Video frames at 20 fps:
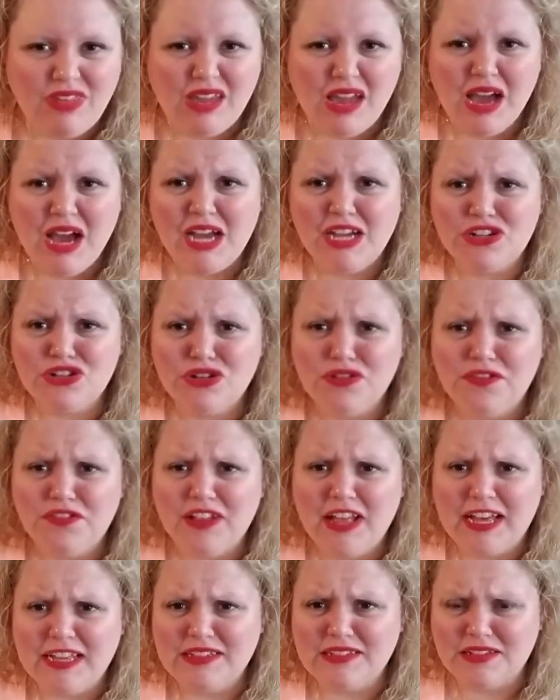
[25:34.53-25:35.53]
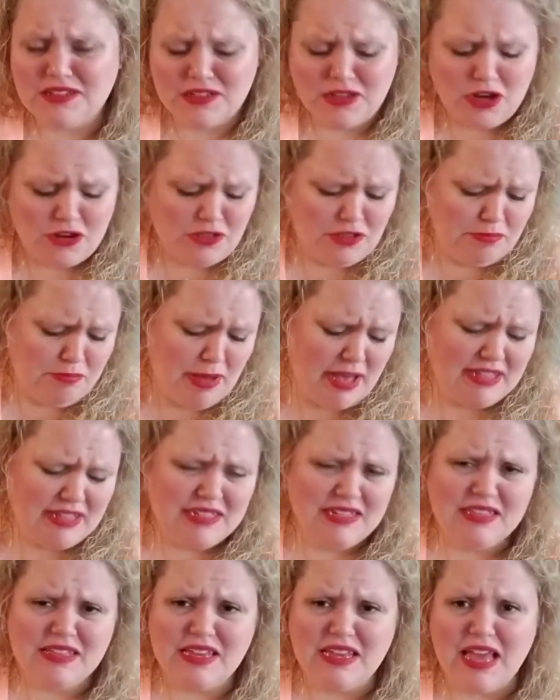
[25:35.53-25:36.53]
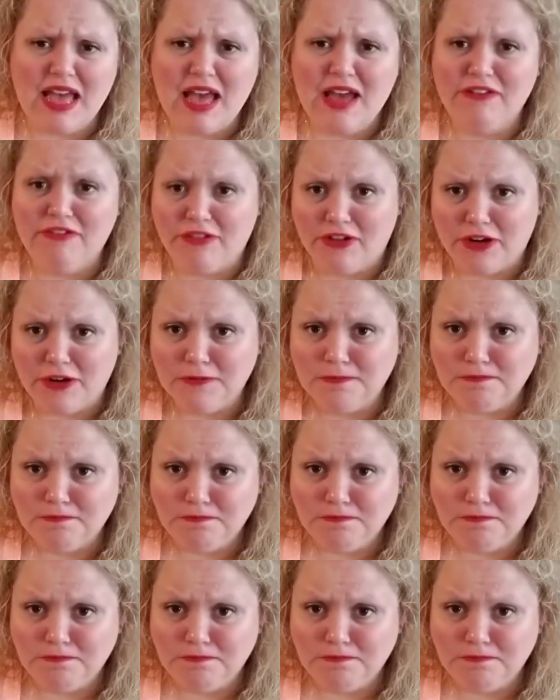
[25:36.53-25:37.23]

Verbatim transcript: Hydro flasks are the best thing ever.